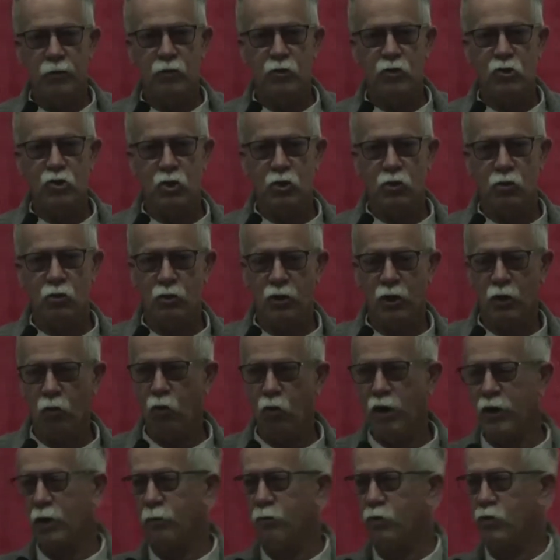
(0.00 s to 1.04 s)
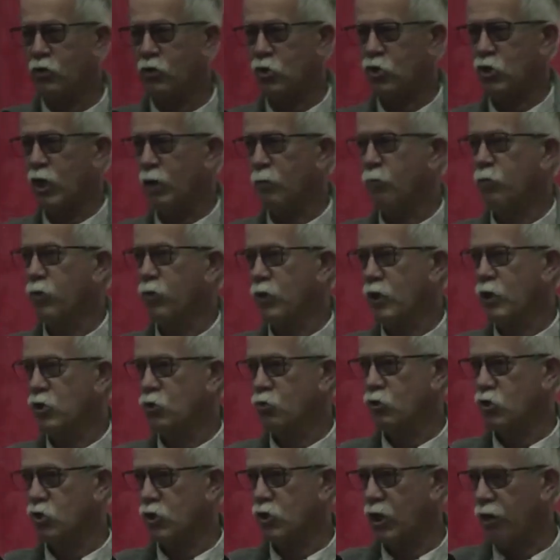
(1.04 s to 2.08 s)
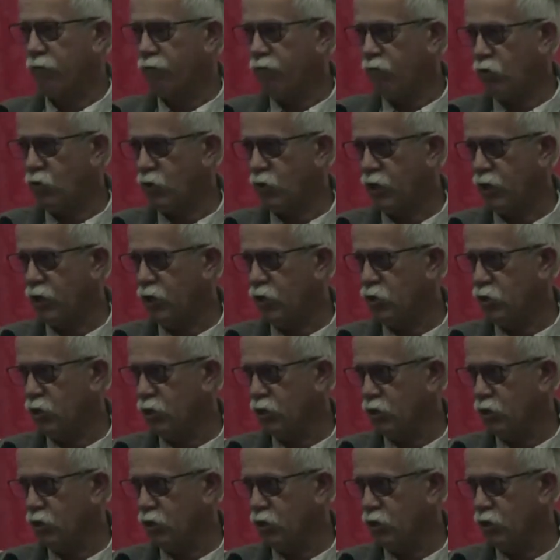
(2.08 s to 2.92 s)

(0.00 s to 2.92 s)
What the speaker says: So I wound up at the same place with Stanford kids on